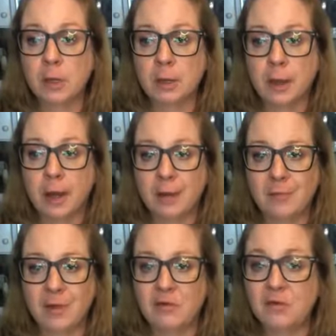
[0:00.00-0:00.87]
of
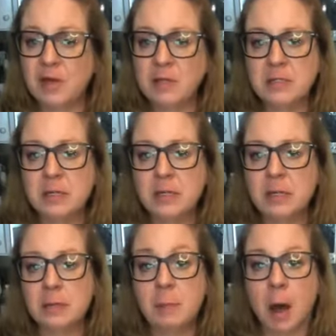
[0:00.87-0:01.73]

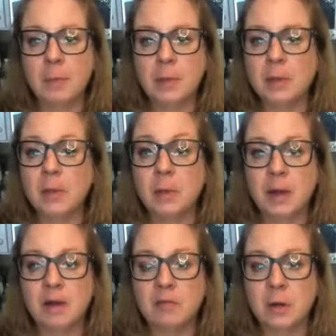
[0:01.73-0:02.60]
invented, popular,
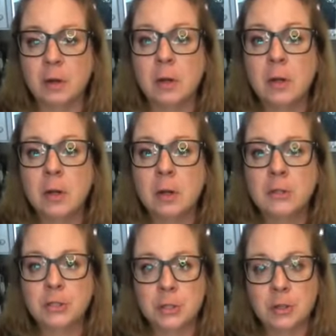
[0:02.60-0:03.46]
whatever,
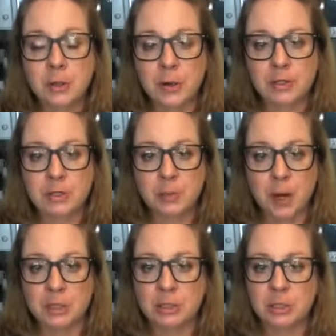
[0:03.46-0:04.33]
during the Great
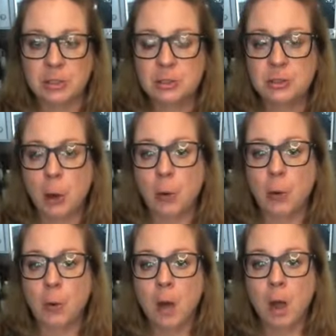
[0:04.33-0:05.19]
Depression.
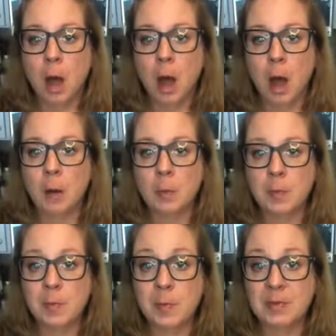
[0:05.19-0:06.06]
So when
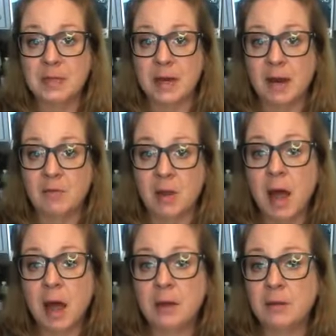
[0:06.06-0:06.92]
people didn't have a
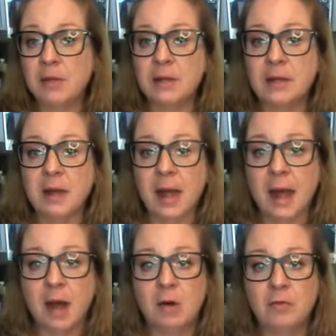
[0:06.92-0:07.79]
lot, they did have